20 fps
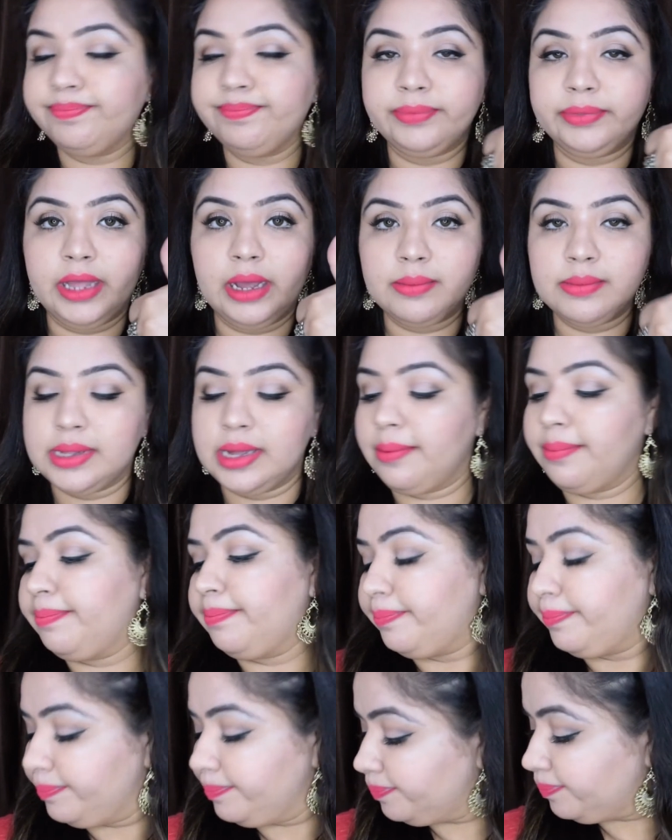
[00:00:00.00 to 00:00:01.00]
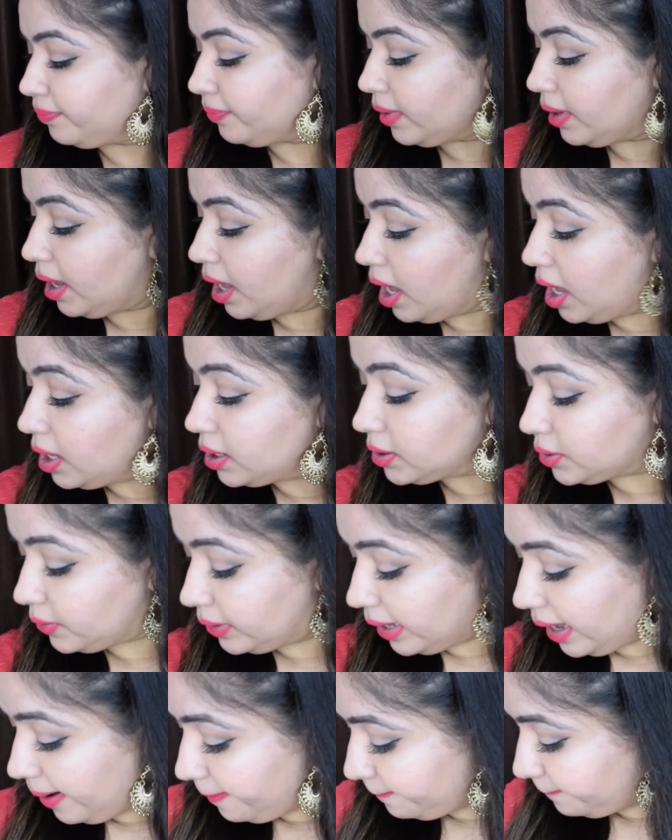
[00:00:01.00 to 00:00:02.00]
thumbs up. So
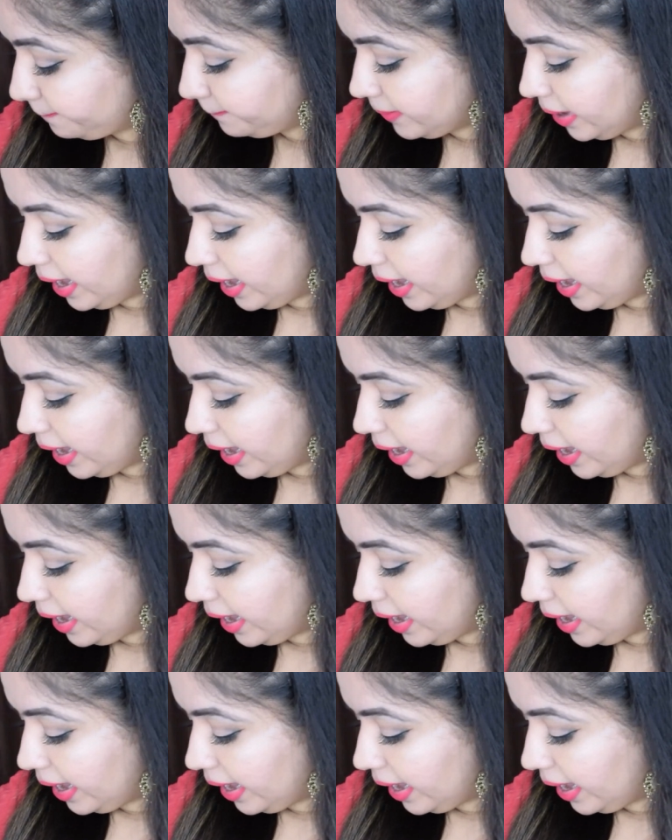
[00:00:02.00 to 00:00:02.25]
yeah,